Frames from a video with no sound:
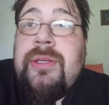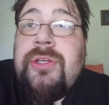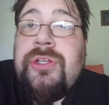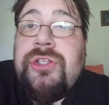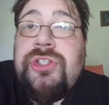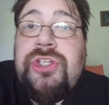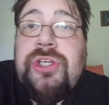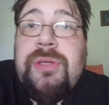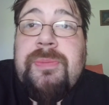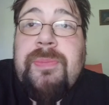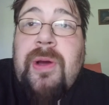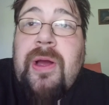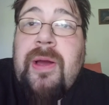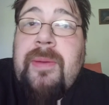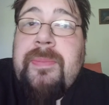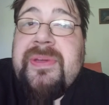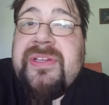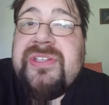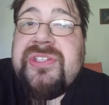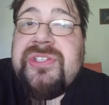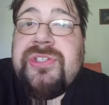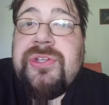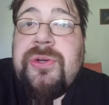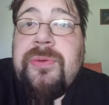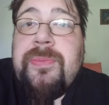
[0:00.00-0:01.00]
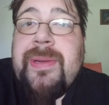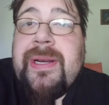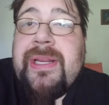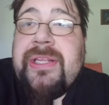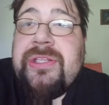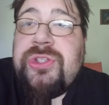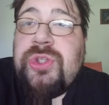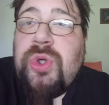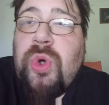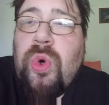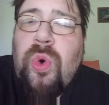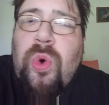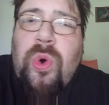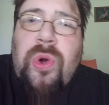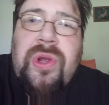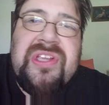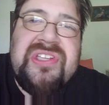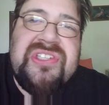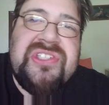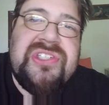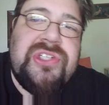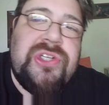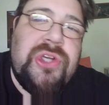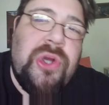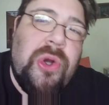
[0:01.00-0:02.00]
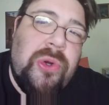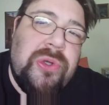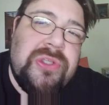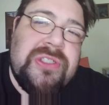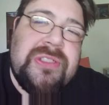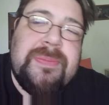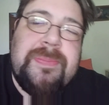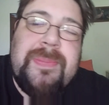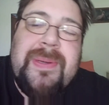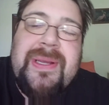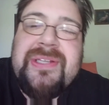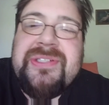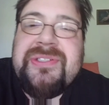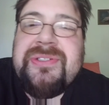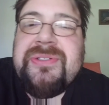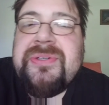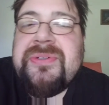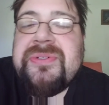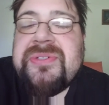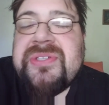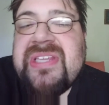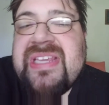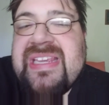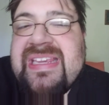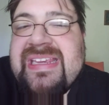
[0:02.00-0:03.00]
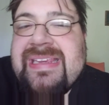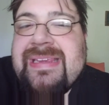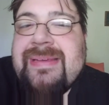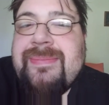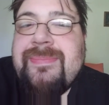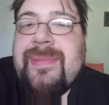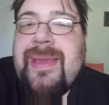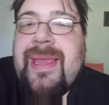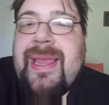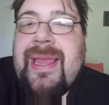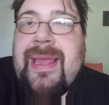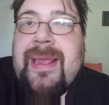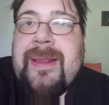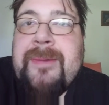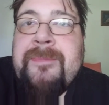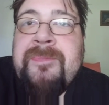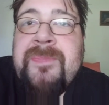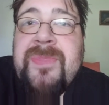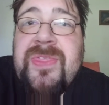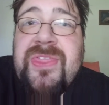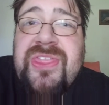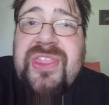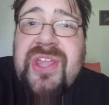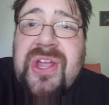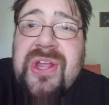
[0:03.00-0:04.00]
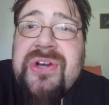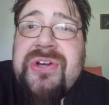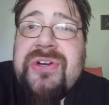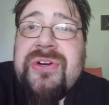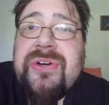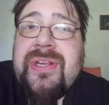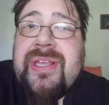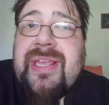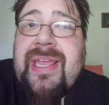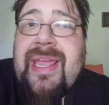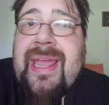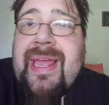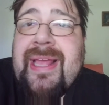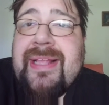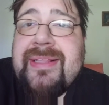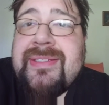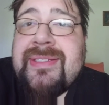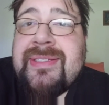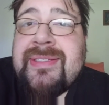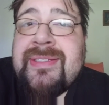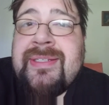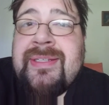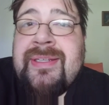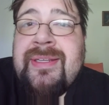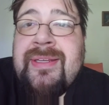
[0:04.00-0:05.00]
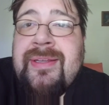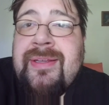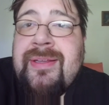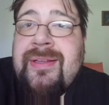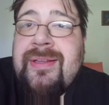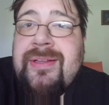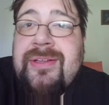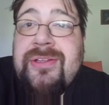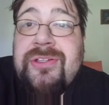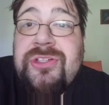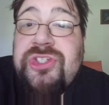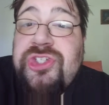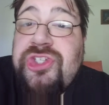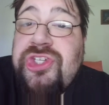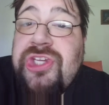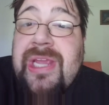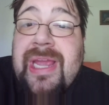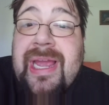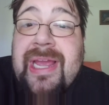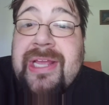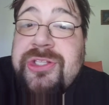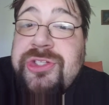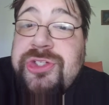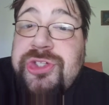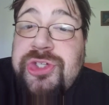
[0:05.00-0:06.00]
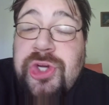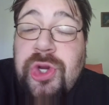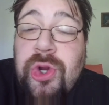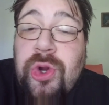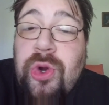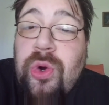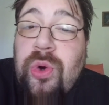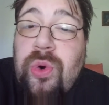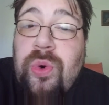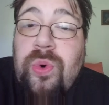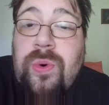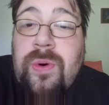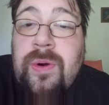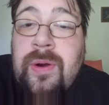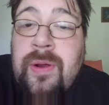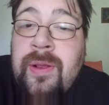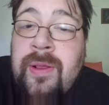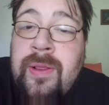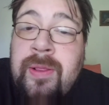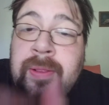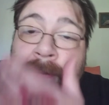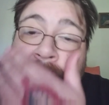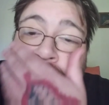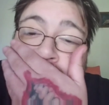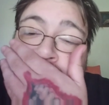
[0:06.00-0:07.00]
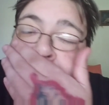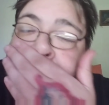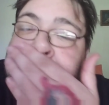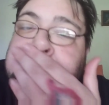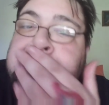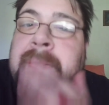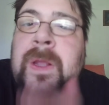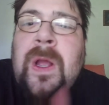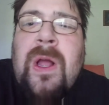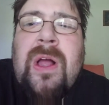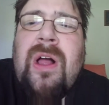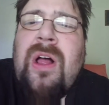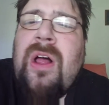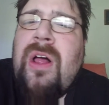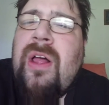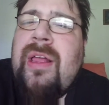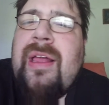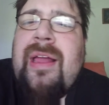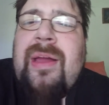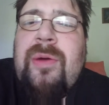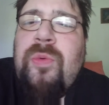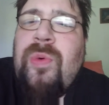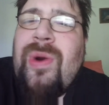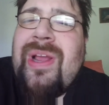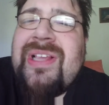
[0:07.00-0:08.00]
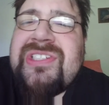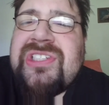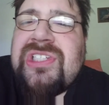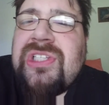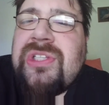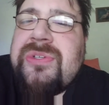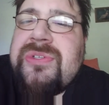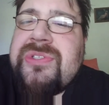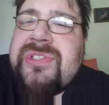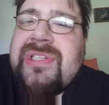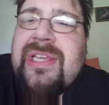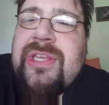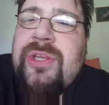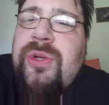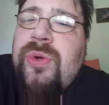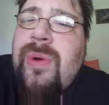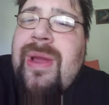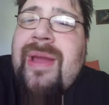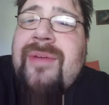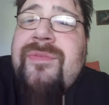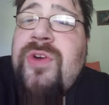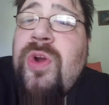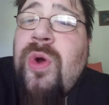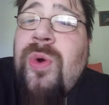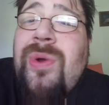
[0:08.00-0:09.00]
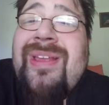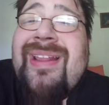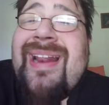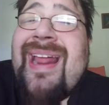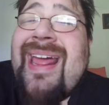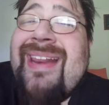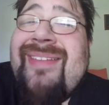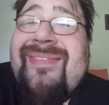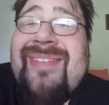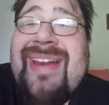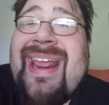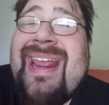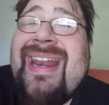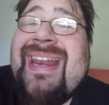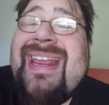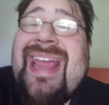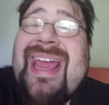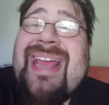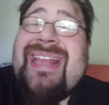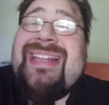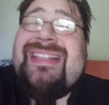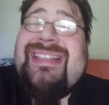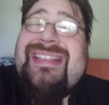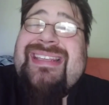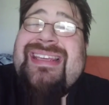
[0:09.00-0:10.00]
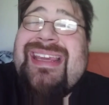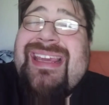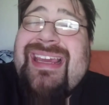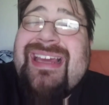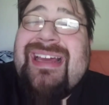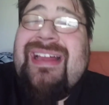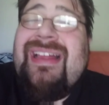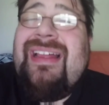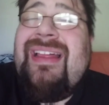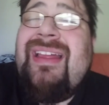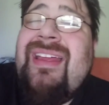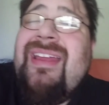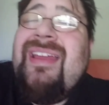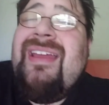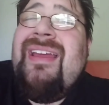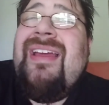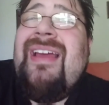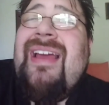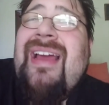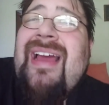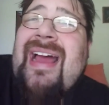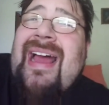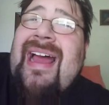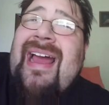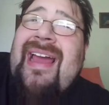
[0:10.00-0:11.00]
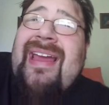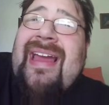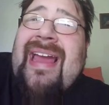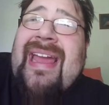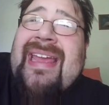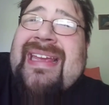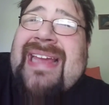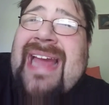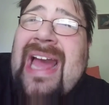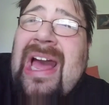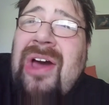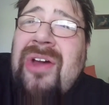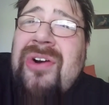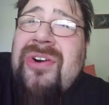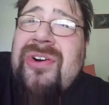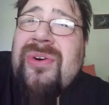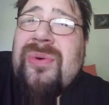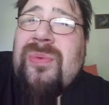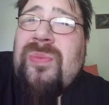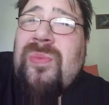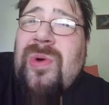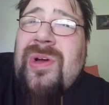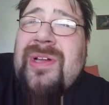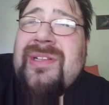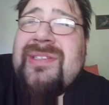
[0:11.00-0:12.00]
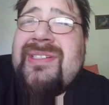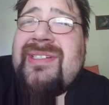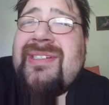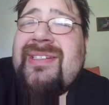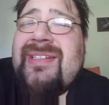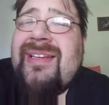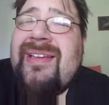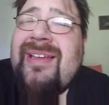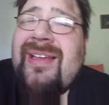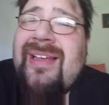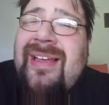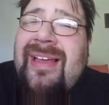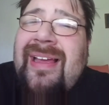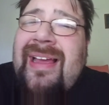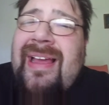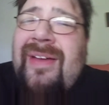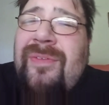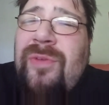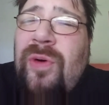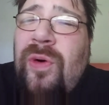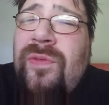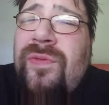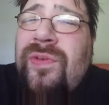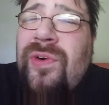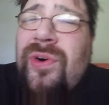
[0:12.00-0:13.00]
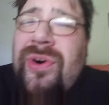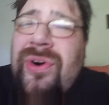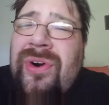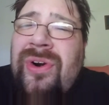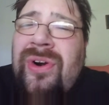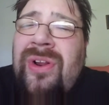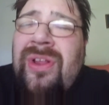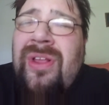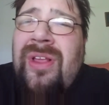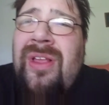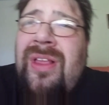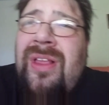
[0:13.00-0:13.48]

She bought me so many toys: Ghostbusters, He-Man, Thundercats, G.I. Joe, all wrestlers. Like, you have not even any idea. I counted them once. I have over,